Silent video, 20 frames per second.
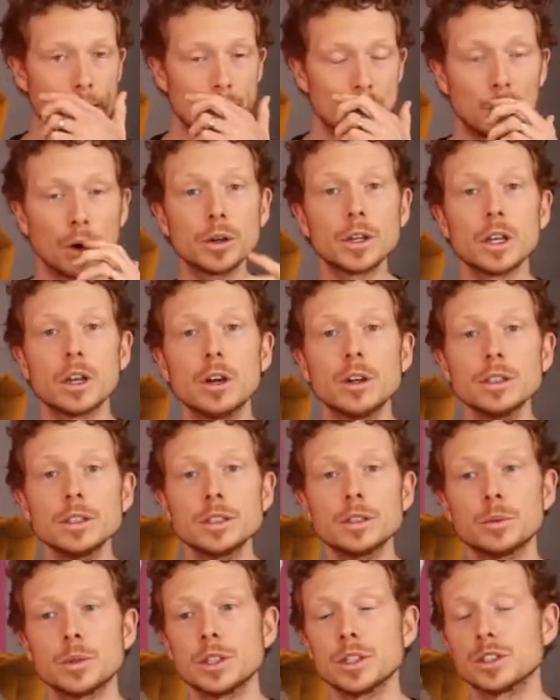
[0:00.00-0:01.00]
bulky loads
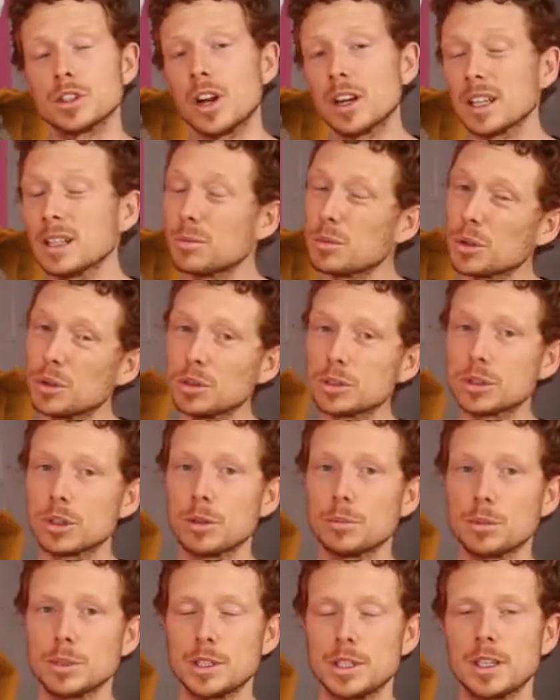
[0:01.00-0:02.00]
when you're cycling, but also
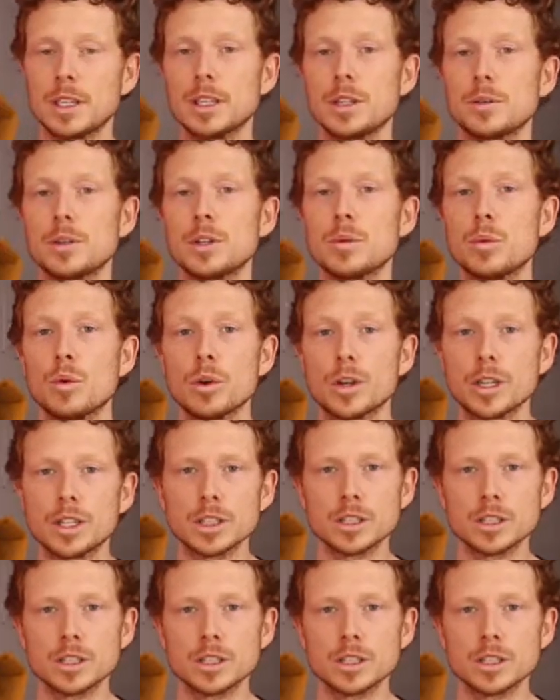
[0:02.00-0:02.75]
particularly when you're walking.